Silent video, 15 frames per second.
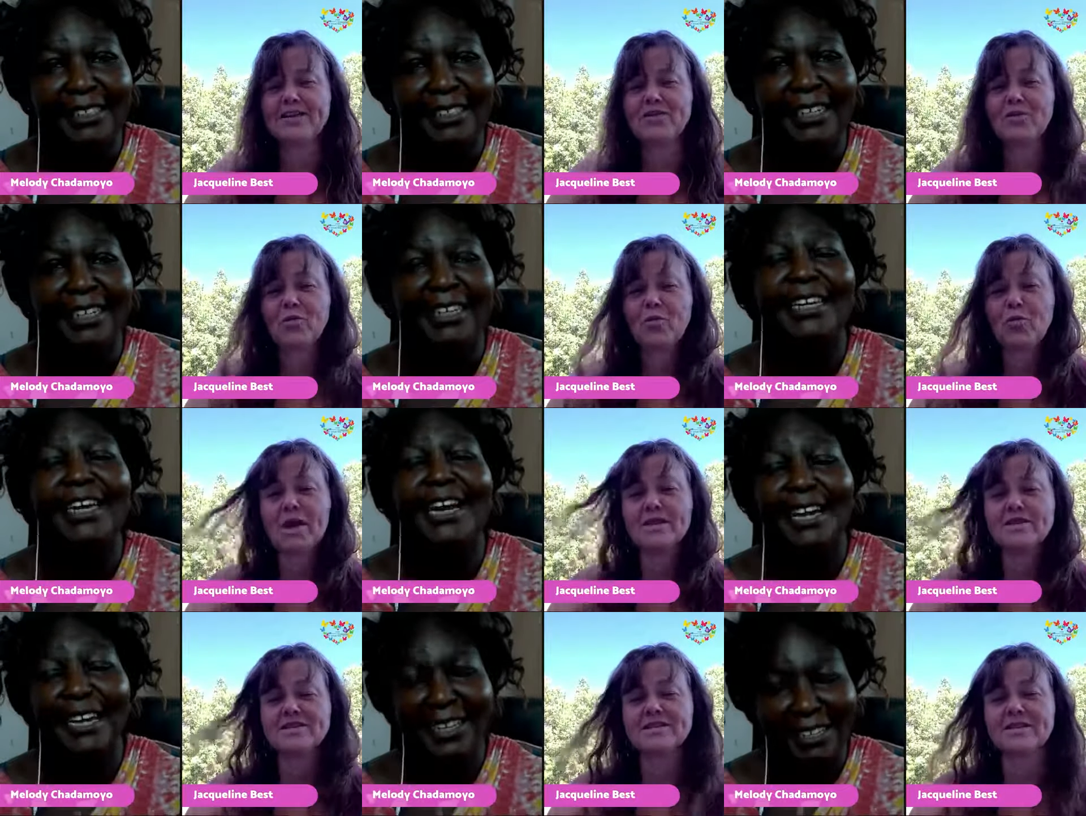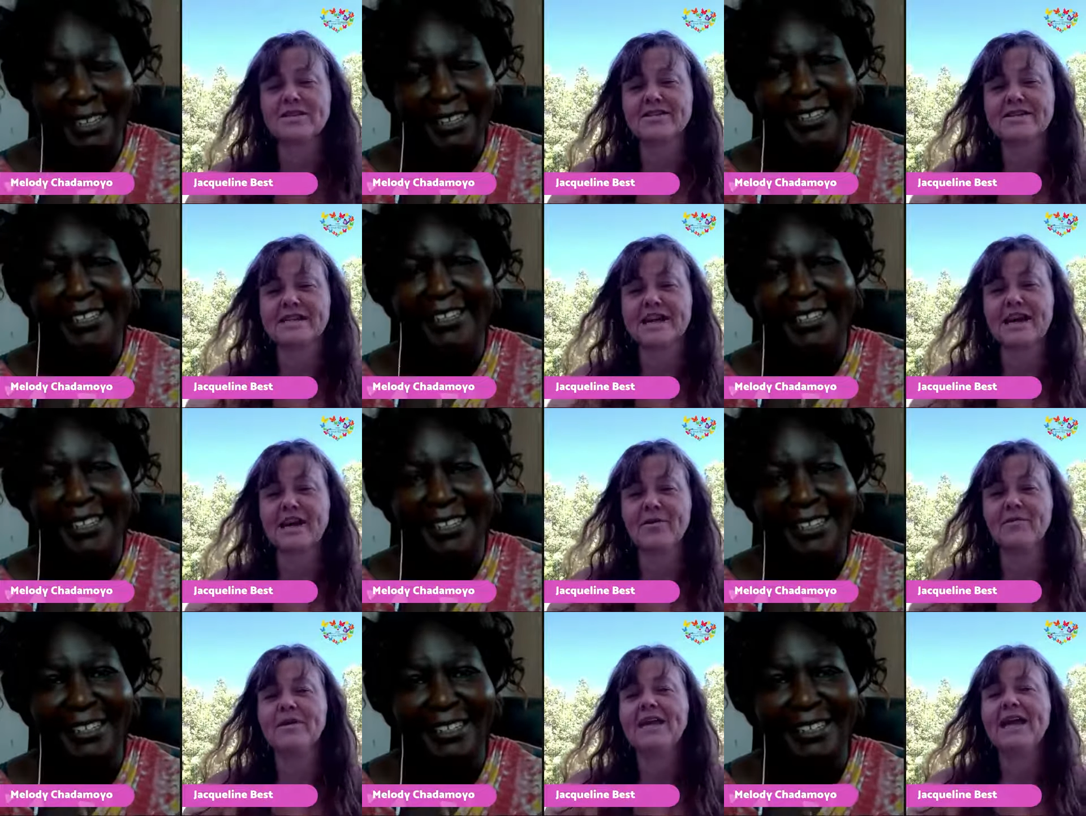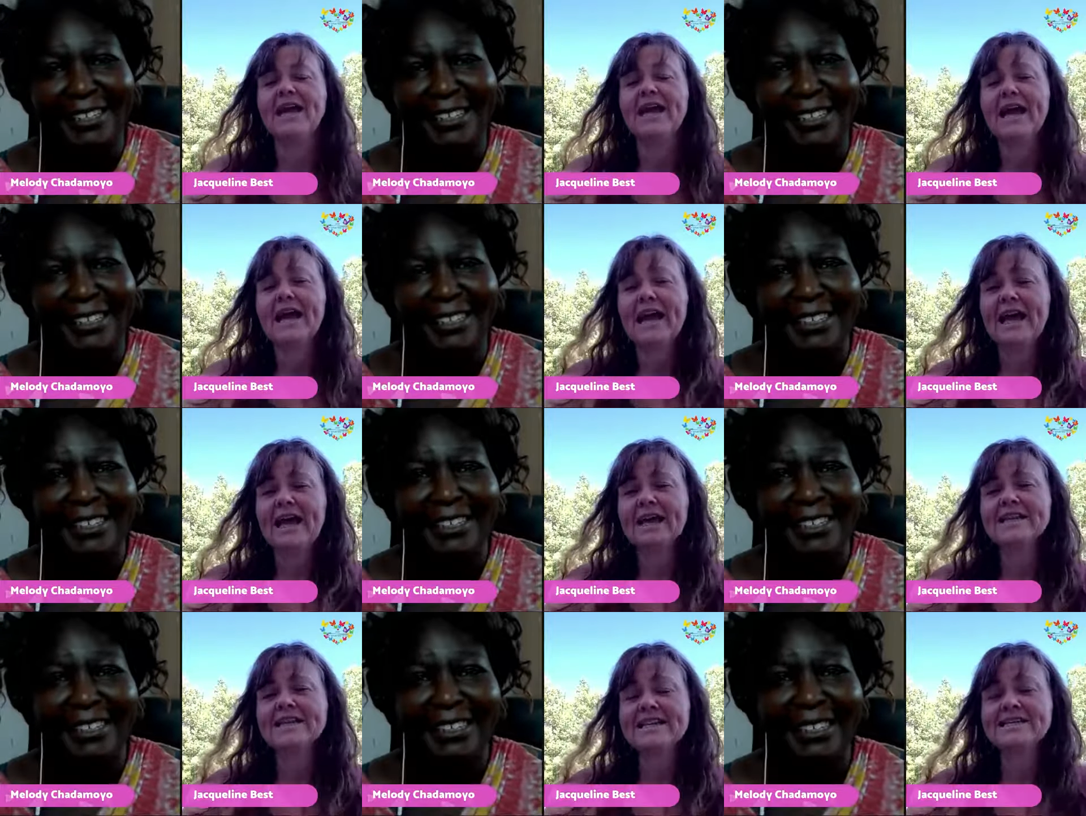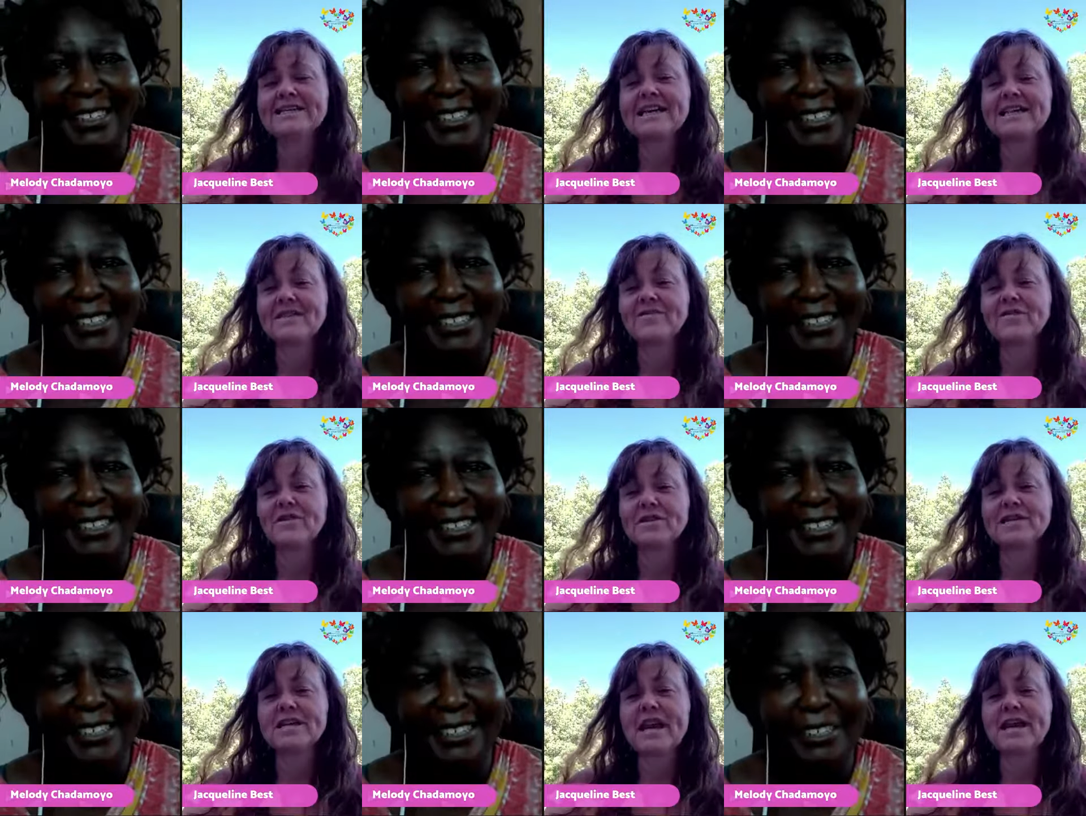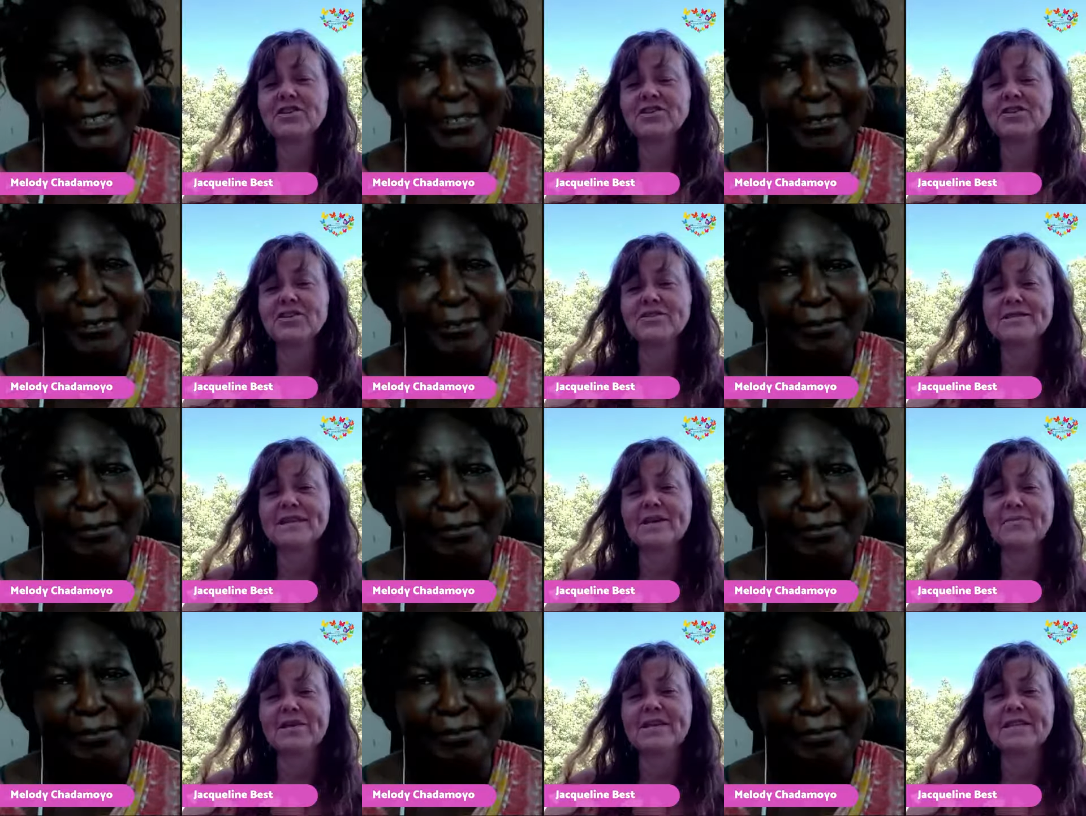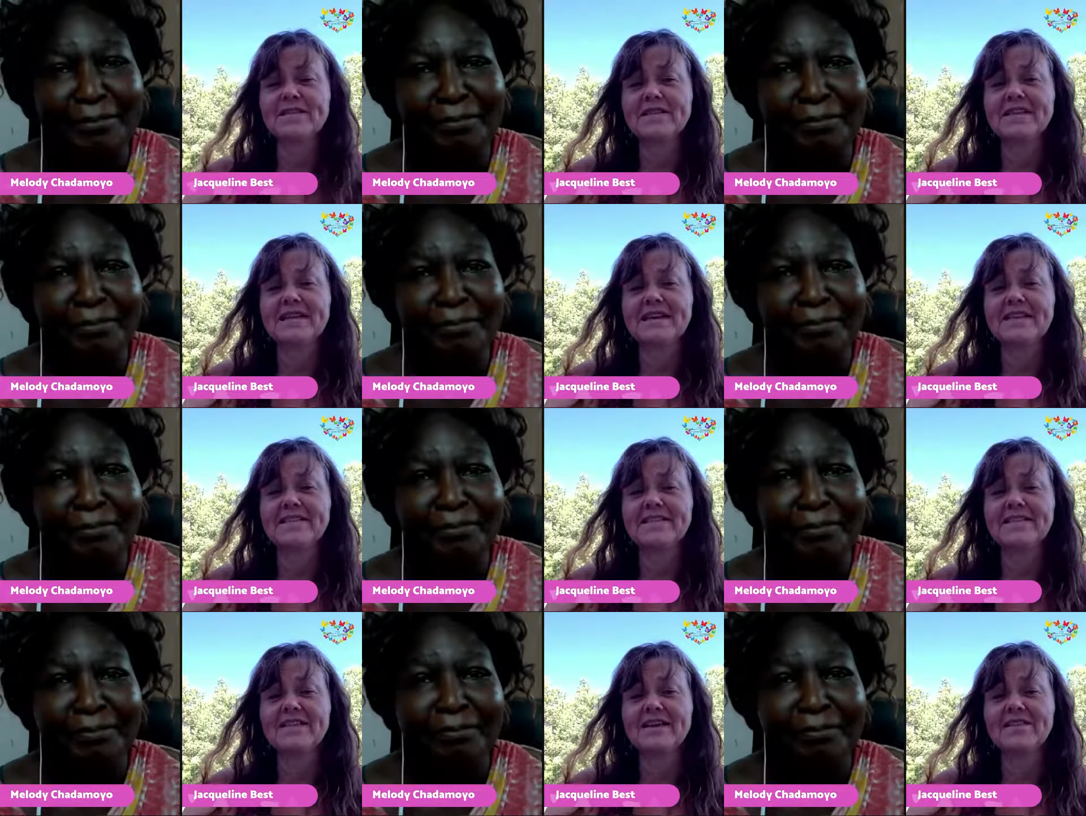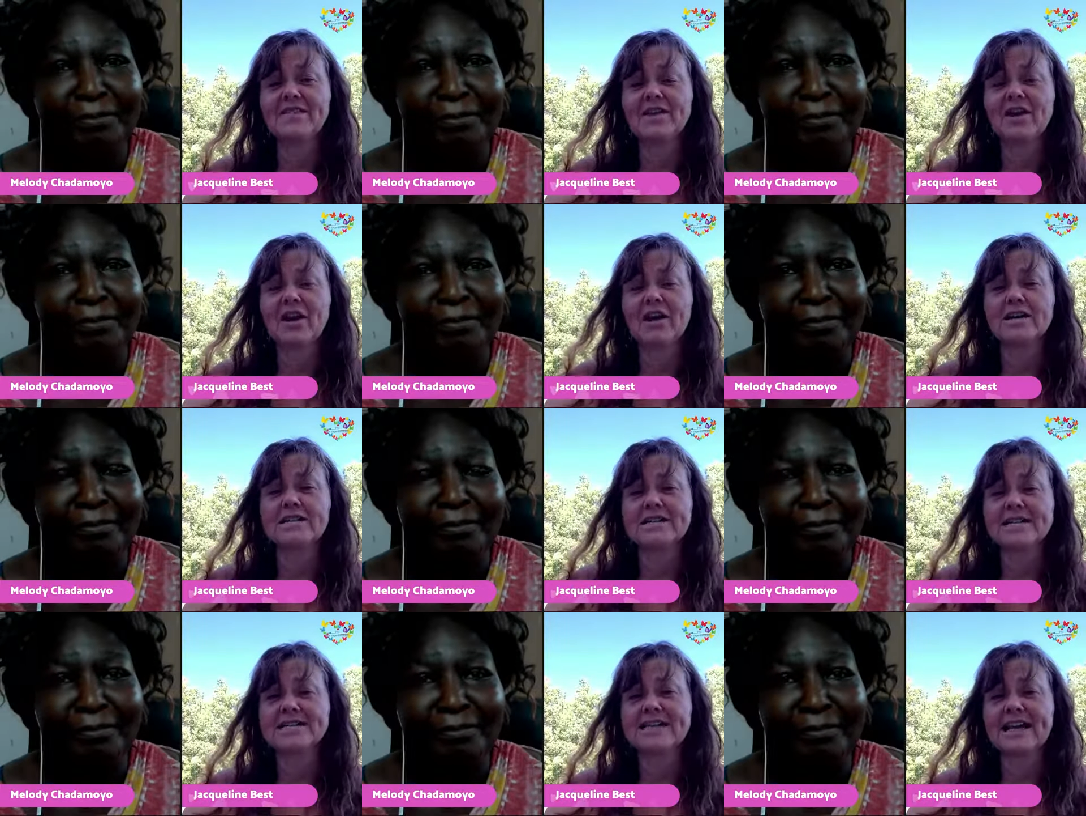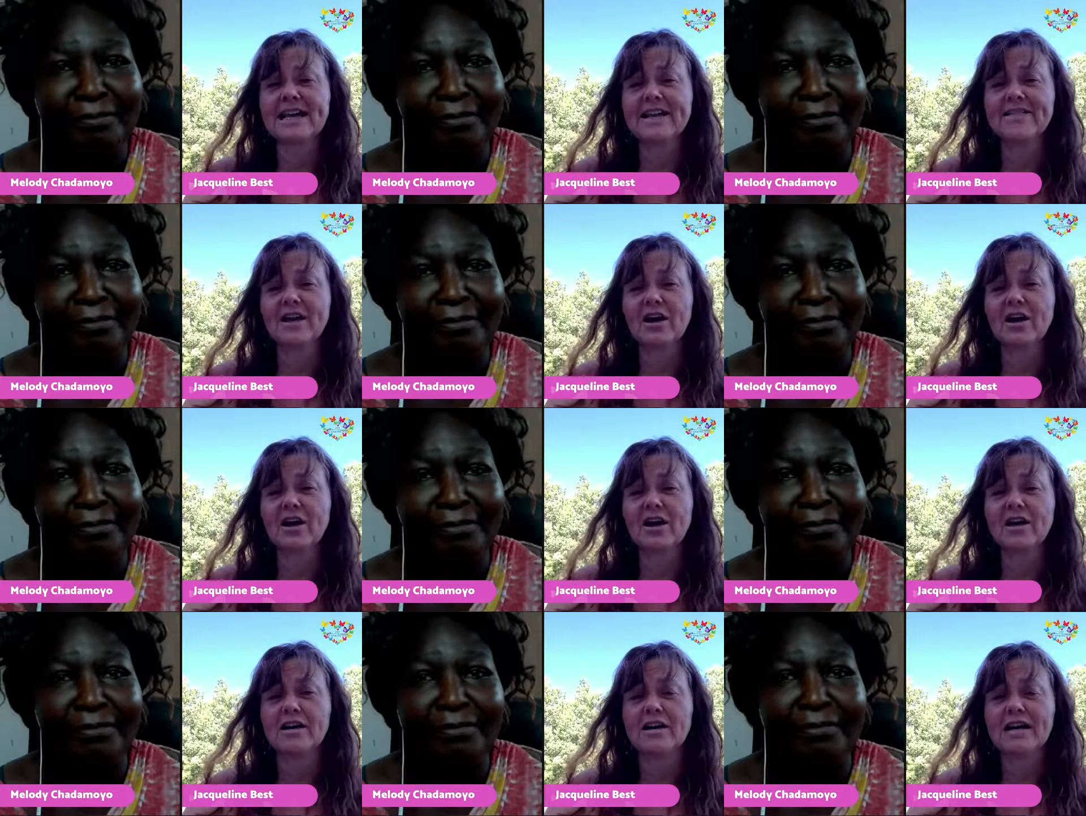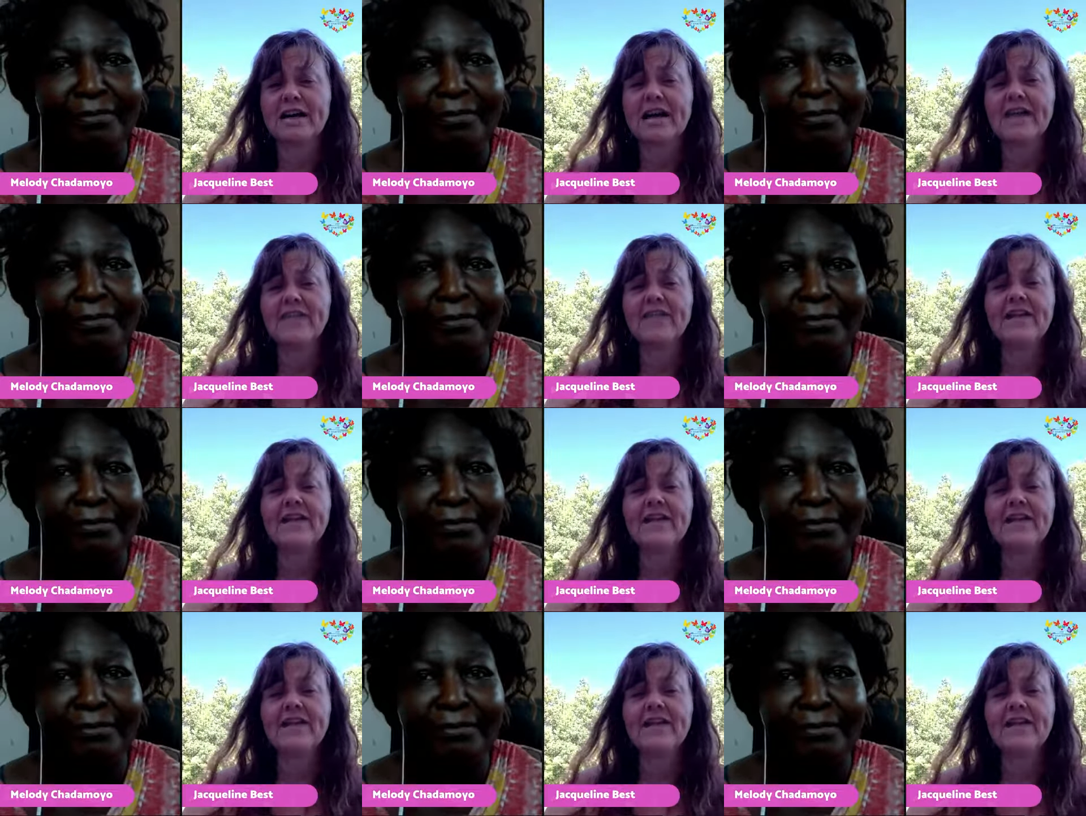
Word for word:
Speaker 1: the water's yeah. come, and it's like the first guy shows up in in in the car and says, "Get in the car," and